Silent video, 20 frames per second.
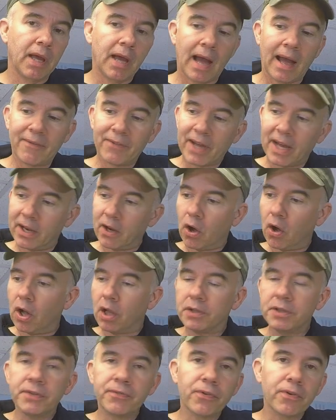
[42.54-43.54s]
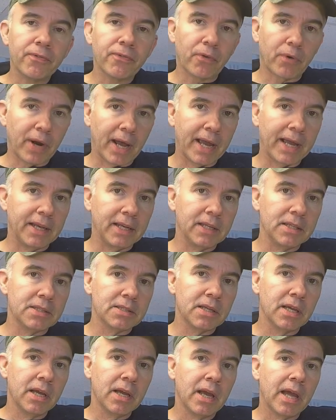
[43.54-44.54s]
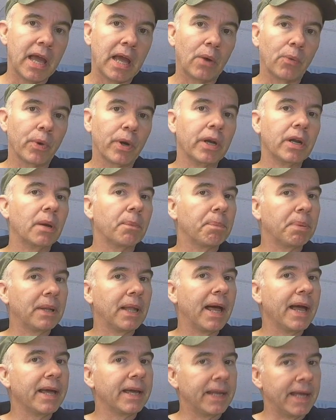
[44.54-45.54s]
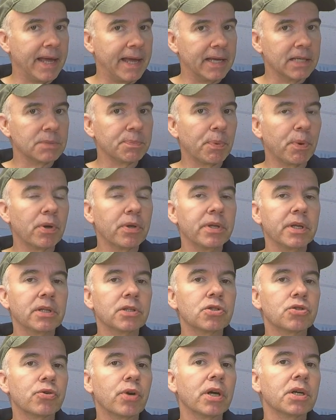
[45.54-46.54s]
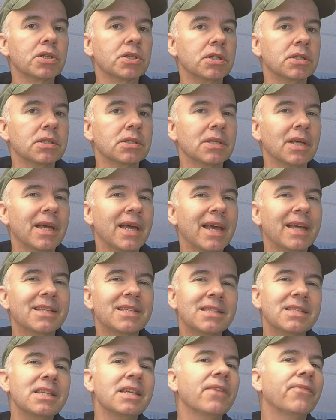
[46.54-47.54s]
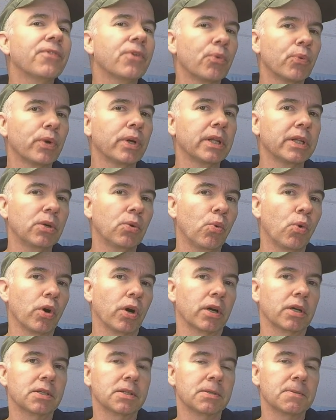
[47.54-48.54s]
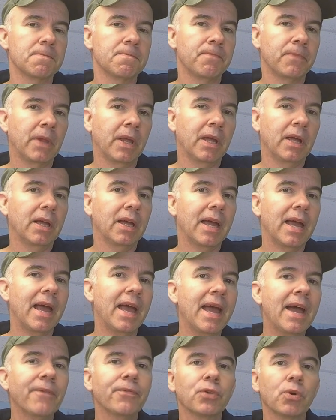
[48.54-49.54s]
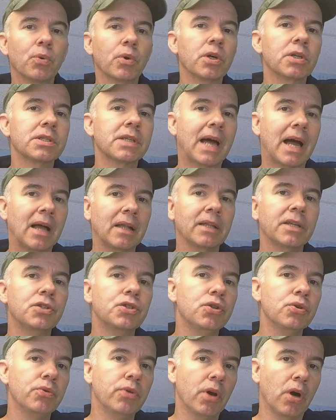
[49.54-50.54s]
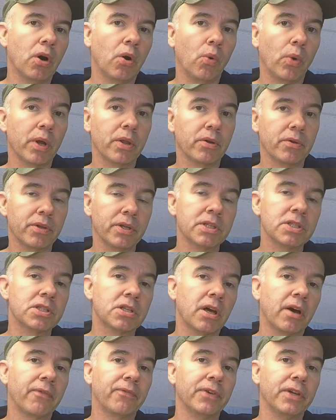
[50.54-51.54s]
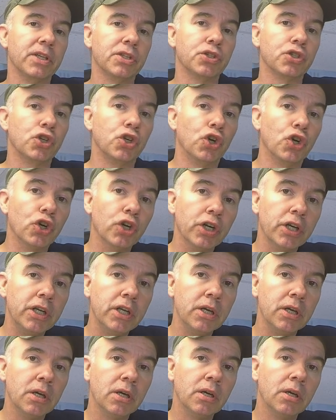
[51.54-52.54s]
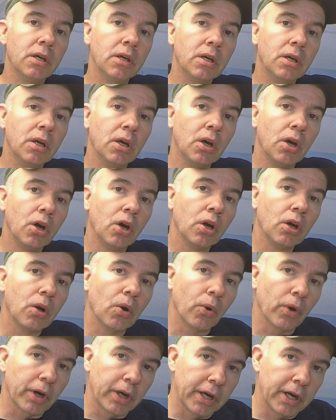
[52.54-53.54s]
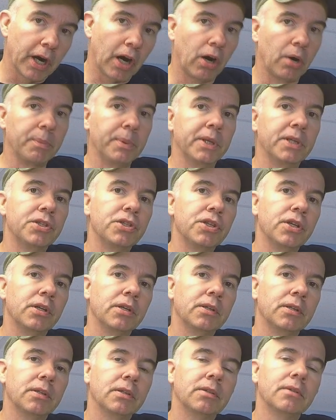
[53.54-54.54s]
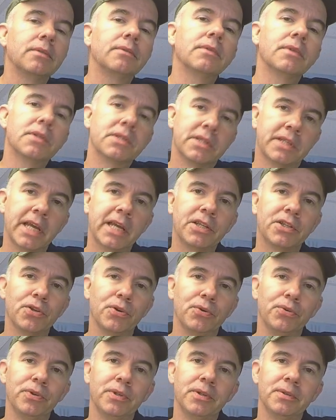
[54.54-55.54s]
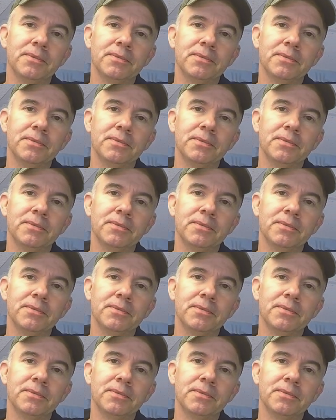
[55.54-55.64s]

I've got all different varieties and we're going to apply it as per the instructions and see if it really works. Afterwards, I'll let you know whether this stuff is good or garbage. Stay tuned.